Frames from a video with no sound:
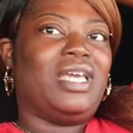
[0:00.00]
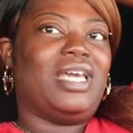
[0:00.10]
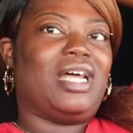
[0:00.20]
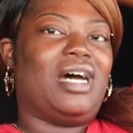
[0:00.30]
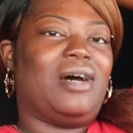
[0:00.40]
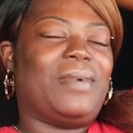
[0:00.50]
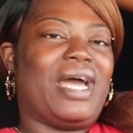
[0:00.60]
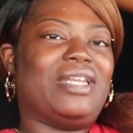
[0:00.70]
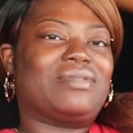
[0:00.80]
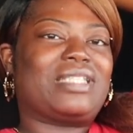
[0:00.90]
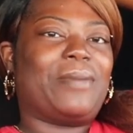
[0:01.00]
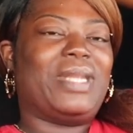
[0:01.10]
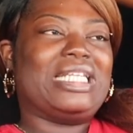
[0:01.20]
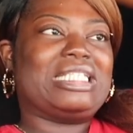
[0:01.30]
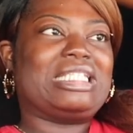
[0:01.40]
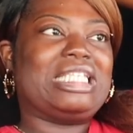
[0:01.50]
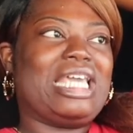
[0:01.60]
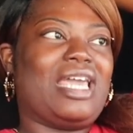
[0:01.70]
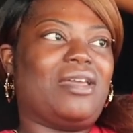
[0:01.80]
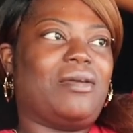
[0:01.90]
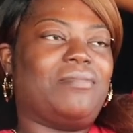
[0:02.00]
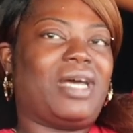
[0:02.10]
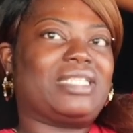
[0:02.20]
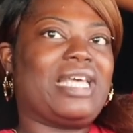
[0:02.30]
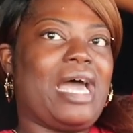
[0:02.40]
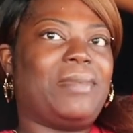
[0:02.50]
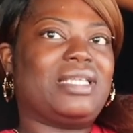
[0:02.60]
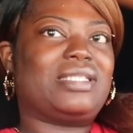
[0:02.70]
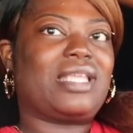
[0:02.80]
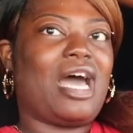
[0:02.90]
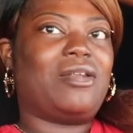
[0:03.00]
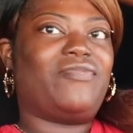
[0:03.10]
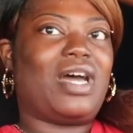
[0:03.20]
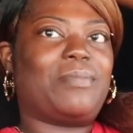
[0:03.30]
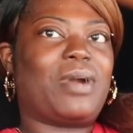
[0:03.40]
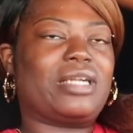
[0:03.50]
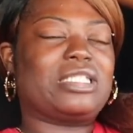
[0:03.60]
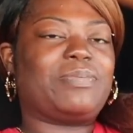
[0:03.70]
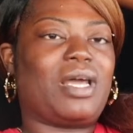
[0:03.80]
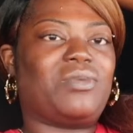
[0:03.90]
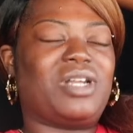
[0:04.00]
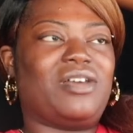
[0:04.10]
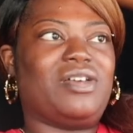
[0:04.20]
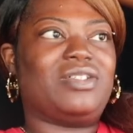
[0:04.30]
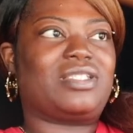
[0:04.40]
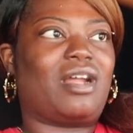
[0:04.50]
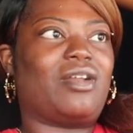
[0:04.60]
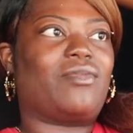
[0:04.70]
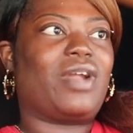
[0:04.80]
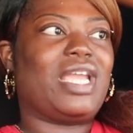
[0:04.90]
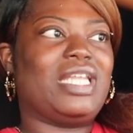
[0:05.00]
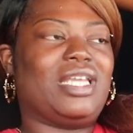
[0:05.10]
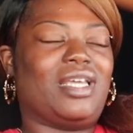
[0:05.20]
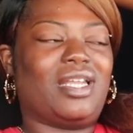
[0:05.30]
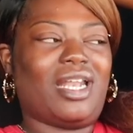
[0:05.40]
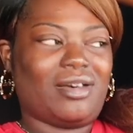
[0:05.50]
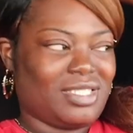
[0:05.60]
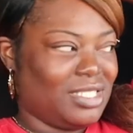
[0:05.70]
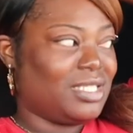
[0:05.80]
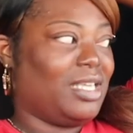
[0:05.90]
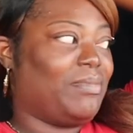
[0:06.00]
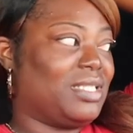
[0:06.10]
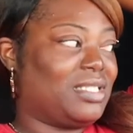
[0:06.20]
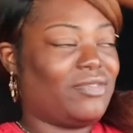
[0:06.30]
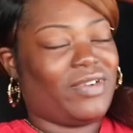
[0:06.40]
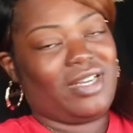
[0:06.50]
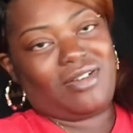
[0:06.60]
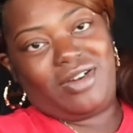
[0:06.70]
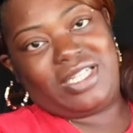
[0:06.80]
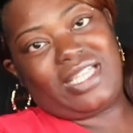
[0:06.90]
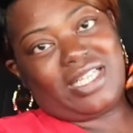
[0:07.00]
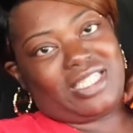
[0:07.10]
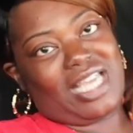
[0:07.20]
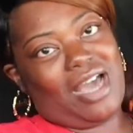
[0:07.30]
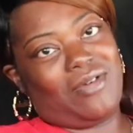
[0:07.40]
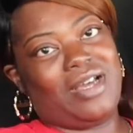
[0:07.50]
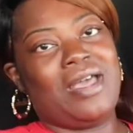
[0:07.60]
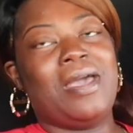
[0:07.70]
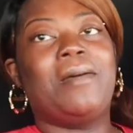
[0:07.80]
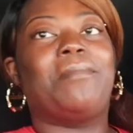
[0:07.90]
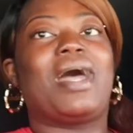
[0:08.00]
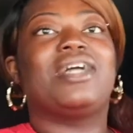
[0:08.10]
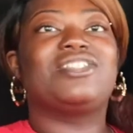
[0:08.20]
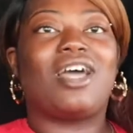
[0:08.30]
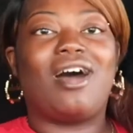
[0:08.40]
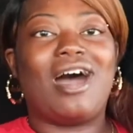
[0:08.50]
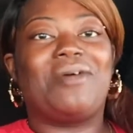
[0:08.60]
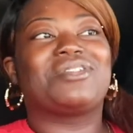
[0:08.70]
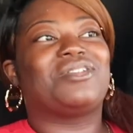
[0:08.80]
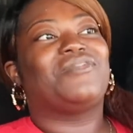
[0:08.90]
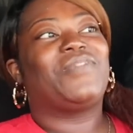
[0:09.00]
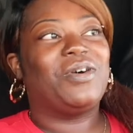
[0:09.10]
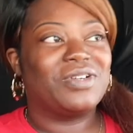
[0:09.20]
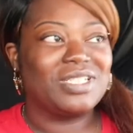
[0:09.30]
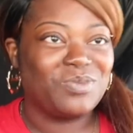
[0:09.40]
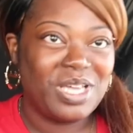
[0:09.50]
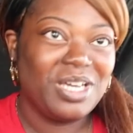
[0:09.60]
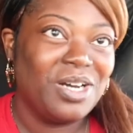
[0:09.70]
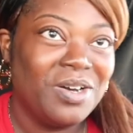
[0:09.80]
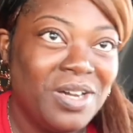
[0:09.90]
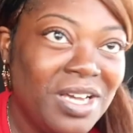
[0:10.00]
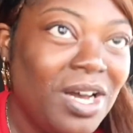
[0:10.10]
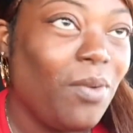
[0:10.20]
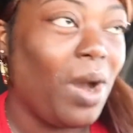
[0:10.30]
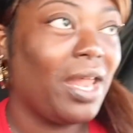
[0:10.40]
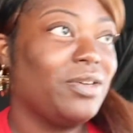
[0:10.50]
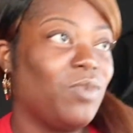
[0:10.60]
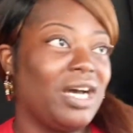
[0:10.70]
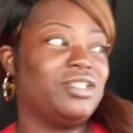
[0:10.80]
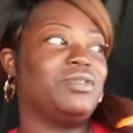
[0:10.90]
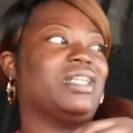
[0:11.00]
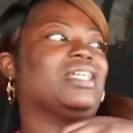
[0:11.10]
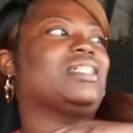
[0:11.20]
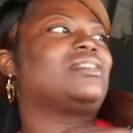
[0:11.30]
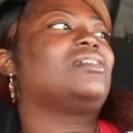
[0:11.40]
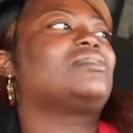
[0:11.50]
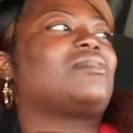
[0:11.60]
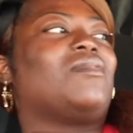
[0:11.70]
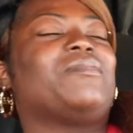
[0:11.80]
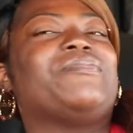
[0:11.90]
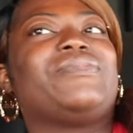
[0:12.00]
and I ended up stopping at this TA. By the time I stopped and found a parking spot or whatever, it started raining, and I was just getting my stuff ready to go in and take a shower. Mind y'all, I was on the phone as well while doing this. So